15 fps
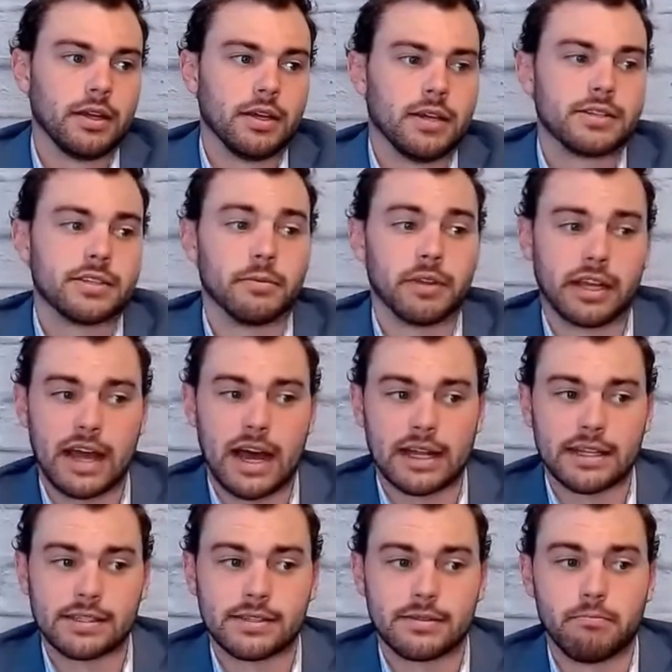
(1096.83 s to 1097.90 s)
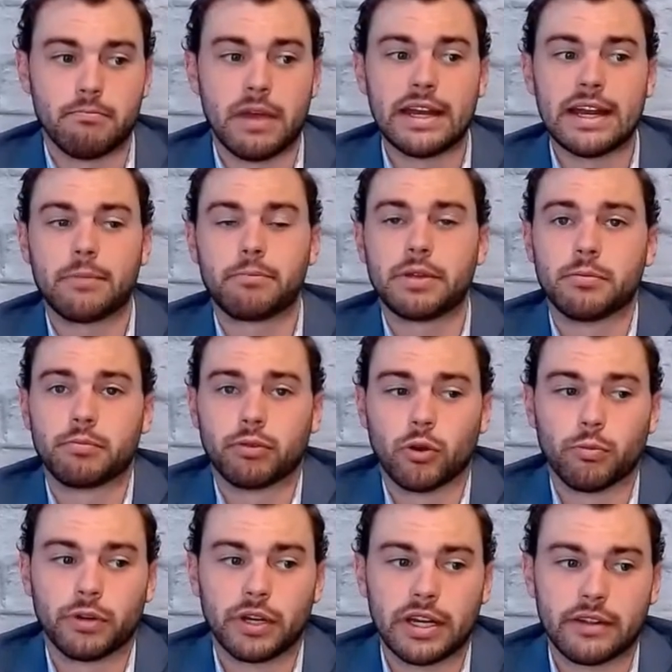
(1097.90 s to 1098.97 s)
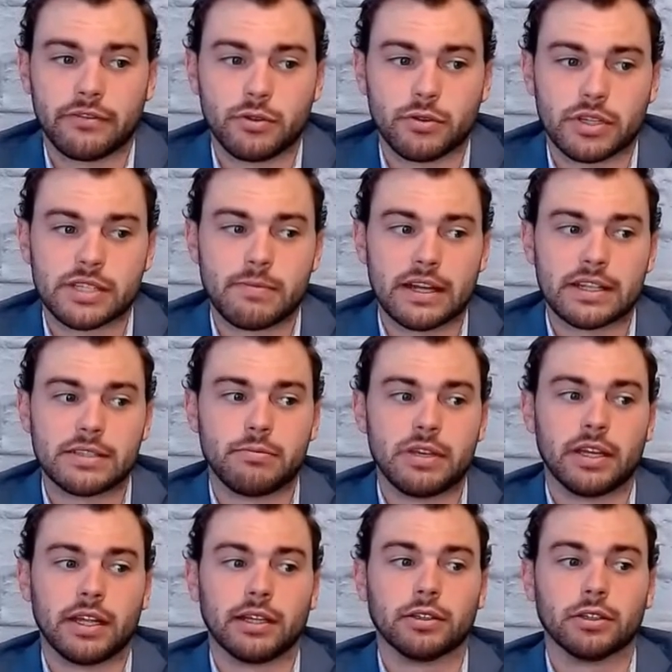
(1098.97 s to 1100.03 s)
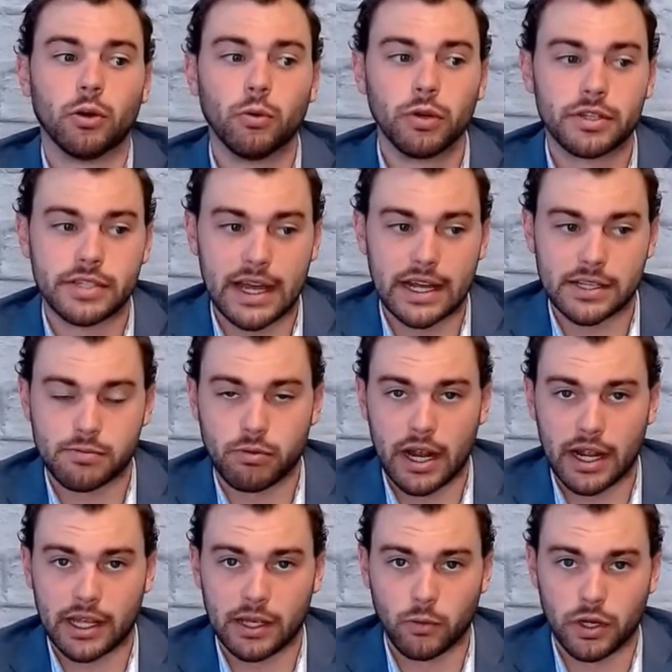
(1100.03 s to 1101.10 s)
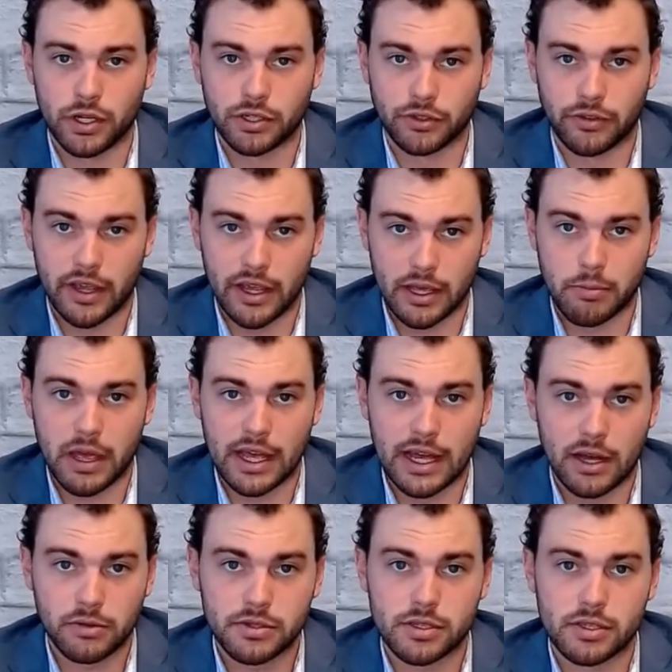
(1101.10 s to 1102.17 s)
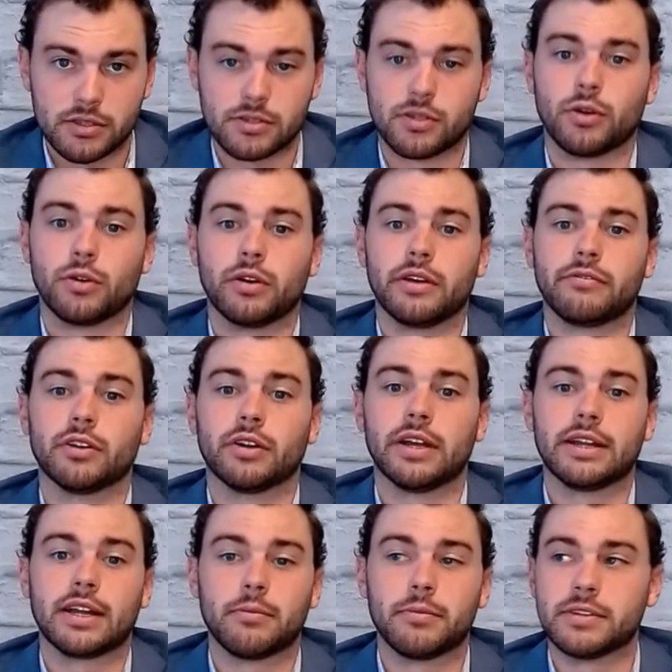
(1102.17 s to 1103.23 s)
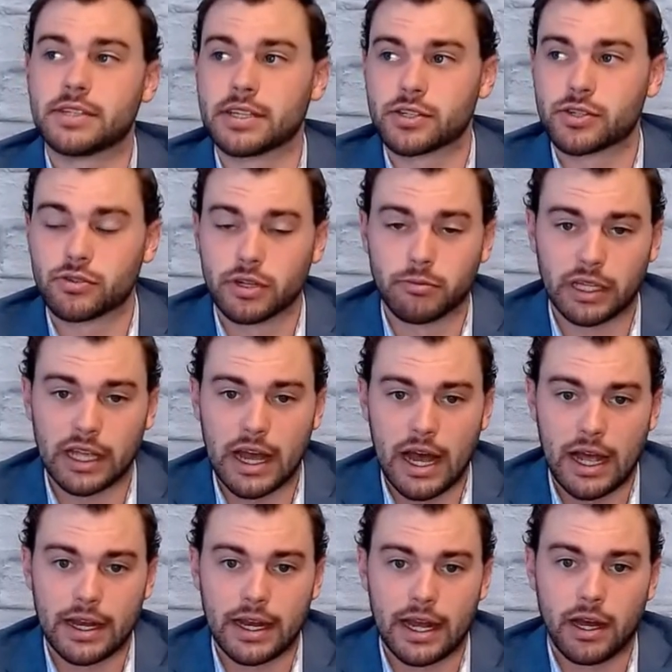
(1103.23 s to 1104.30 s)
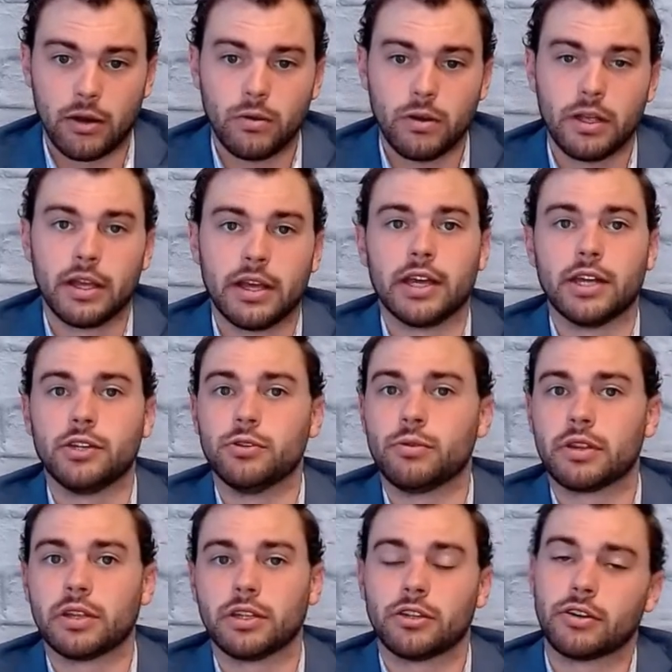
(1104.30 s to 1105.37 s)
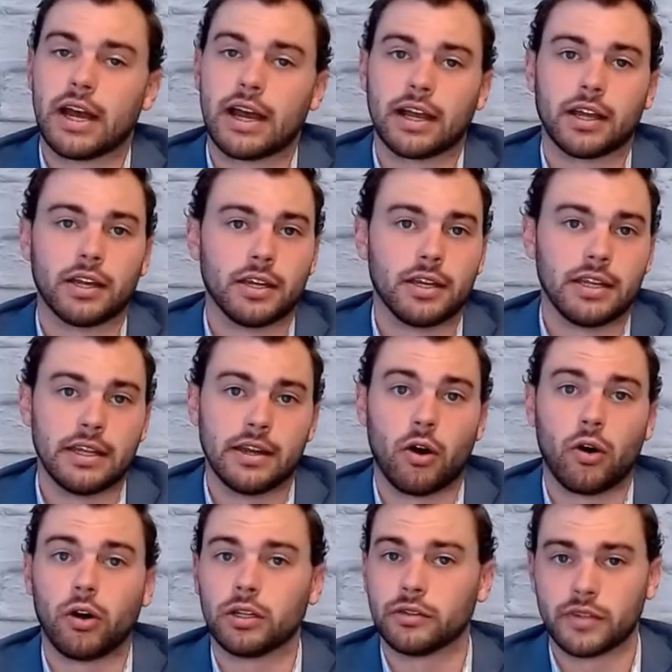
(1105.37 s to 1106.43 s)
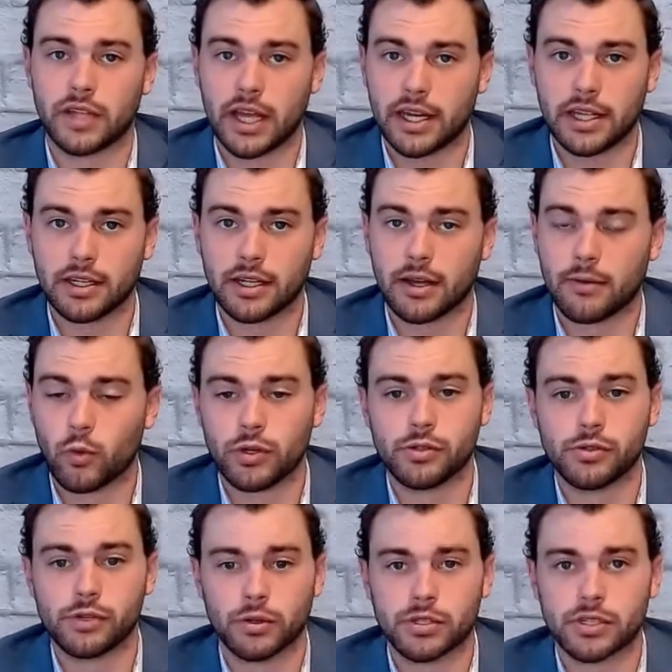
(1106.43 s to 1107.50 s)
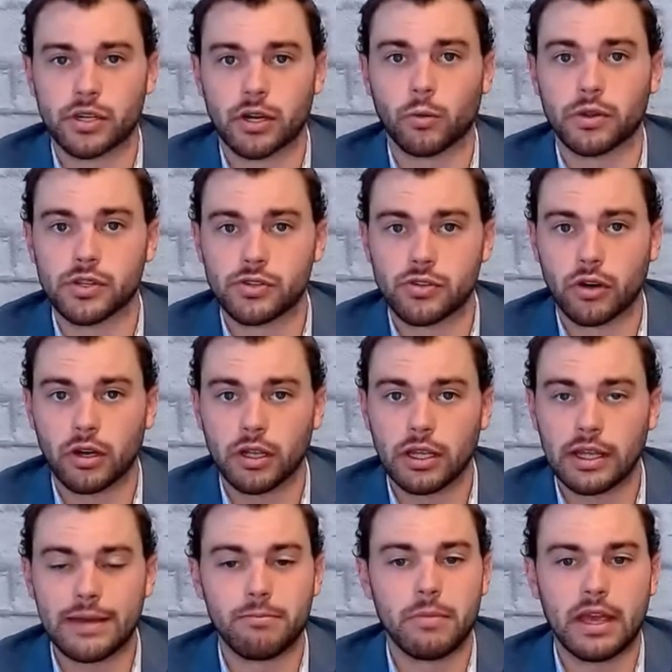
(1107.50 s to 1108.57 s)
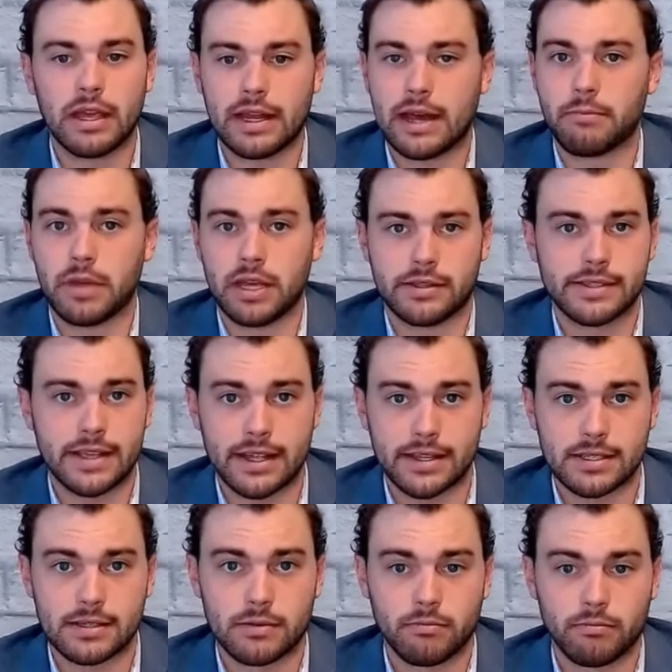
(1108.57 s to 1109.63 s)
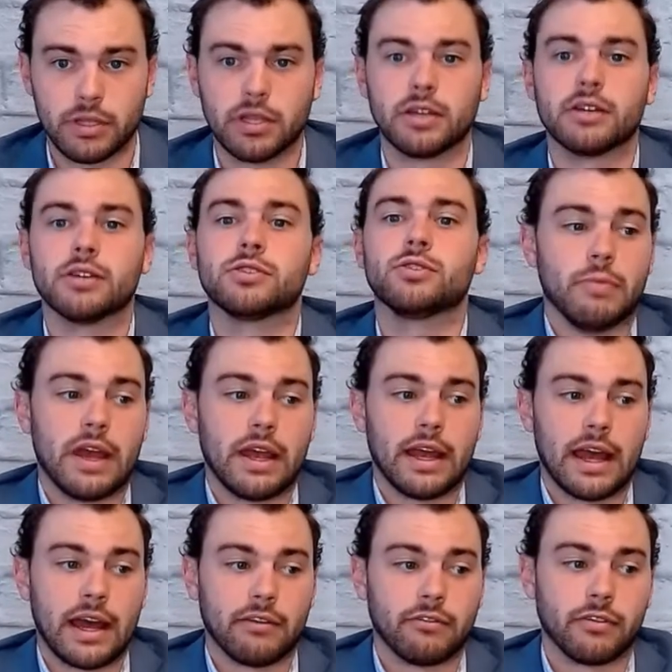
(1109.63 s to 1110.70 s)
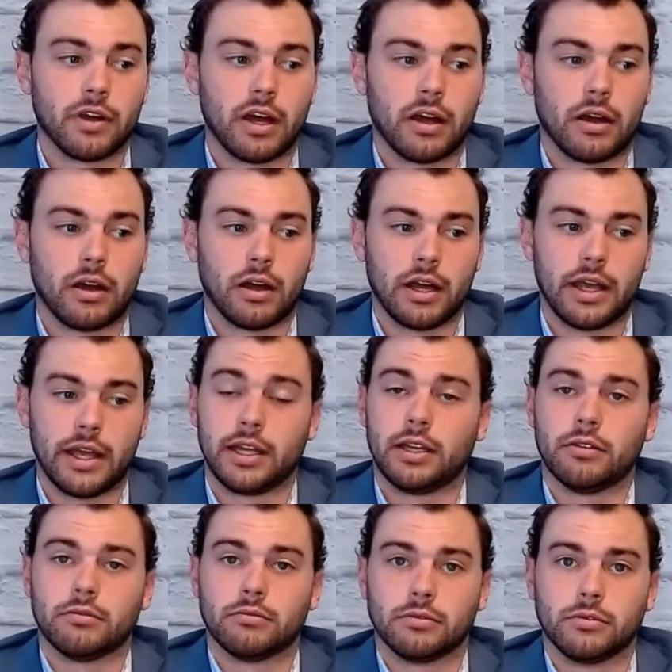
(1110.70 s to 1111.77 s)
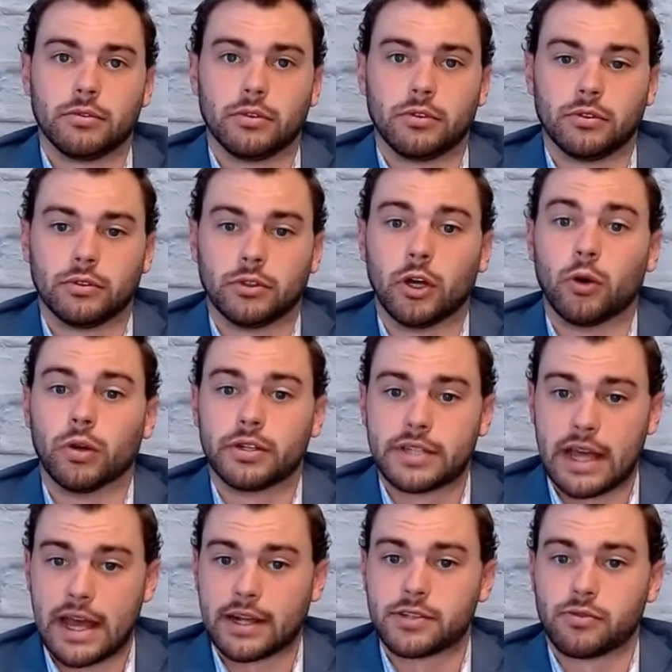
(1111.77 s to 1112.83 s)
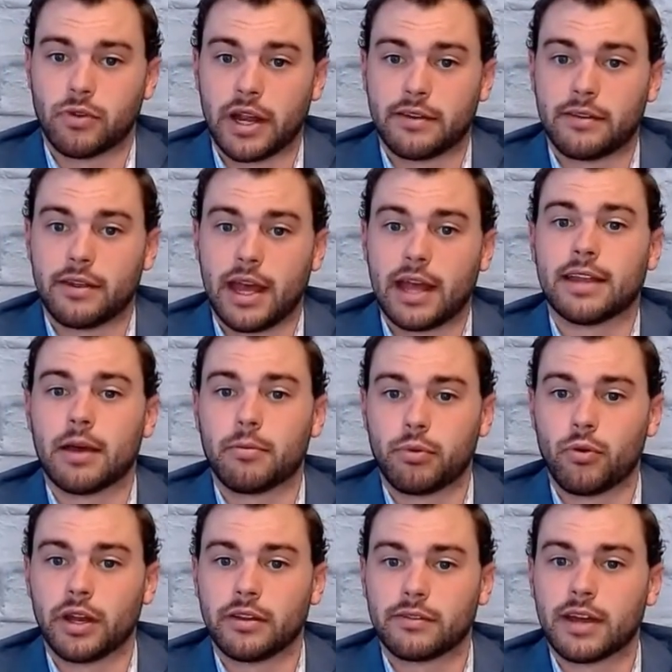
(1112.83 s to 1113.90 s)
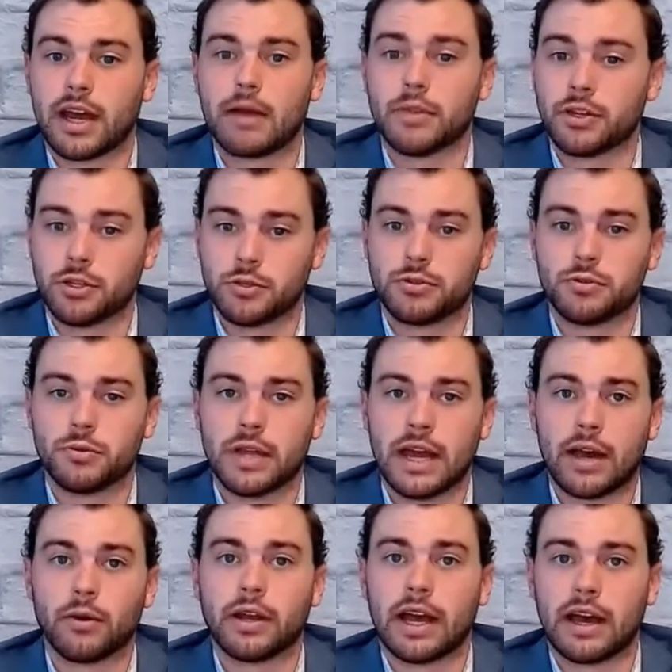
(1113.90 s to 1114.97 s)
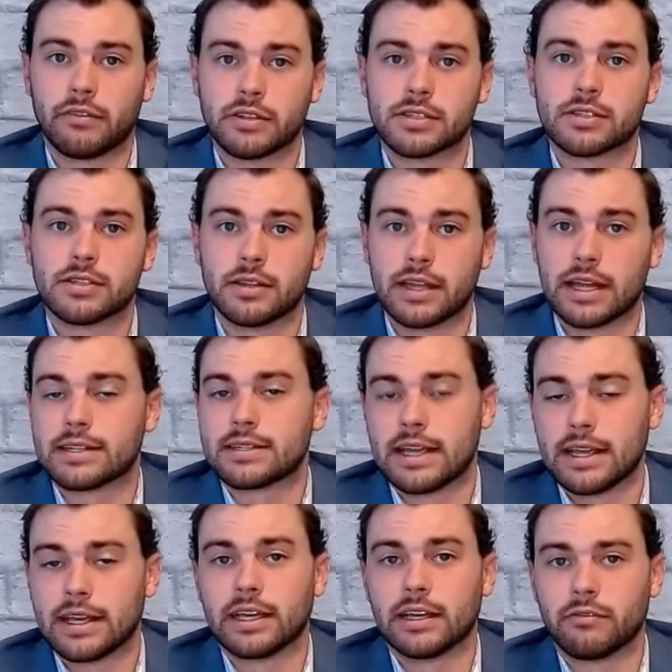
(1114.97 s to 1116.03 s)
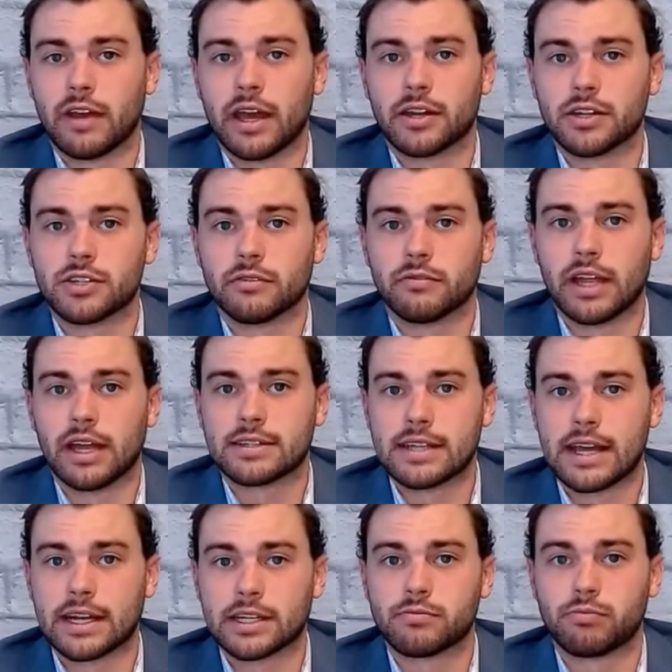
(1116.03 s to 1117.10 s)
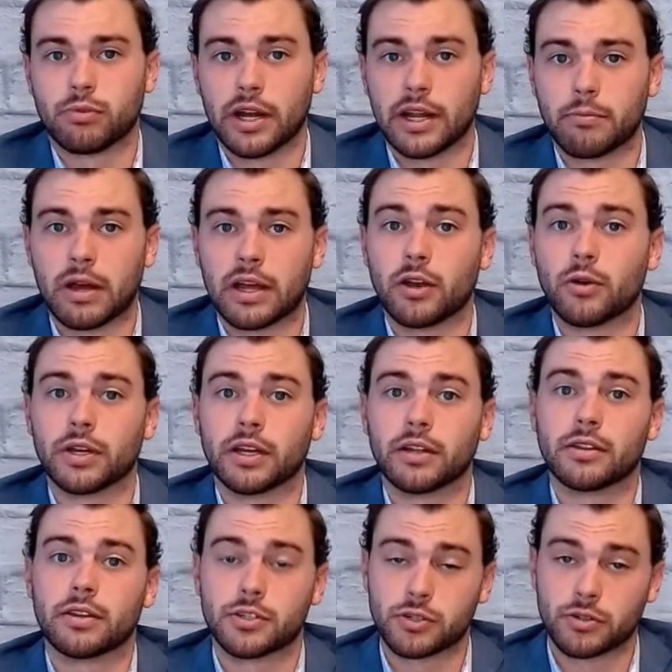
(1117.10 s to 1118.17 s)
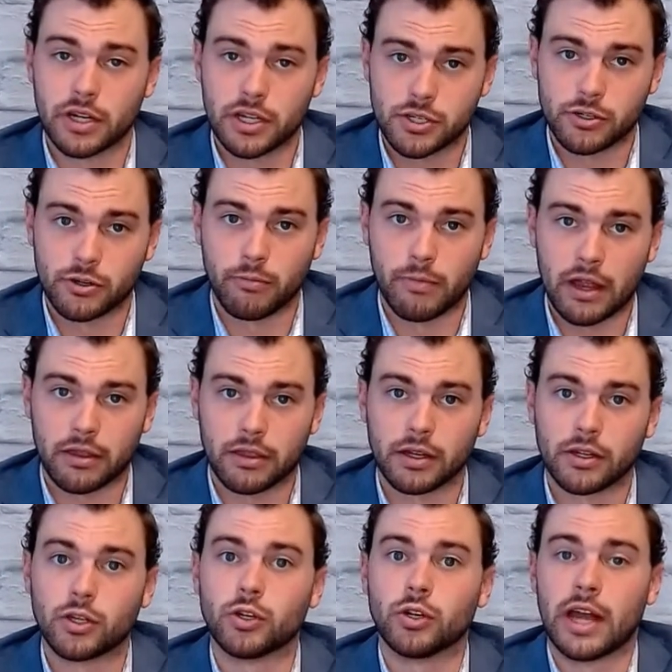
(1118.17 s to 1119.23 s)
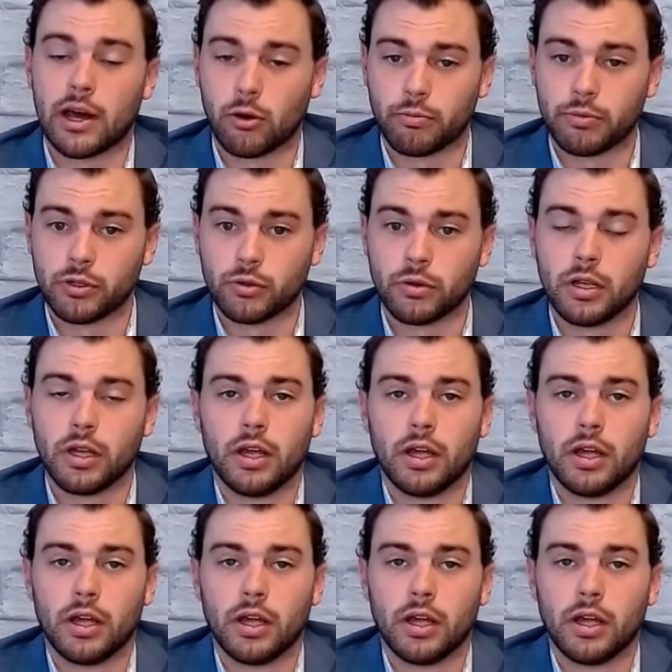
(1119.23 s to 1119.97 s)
Some of the cons: may not be appropriate if you expect to be in a lower tax bracket when you'll take payouts. So if your income is extremely high now and you think you're not going to need all of that income when you go to start withdrawing, it may not make sense, because you may have a lower tax rate at that point in time than you do now. And obviously that taking advantage of that tax break by going the traditional method could help you.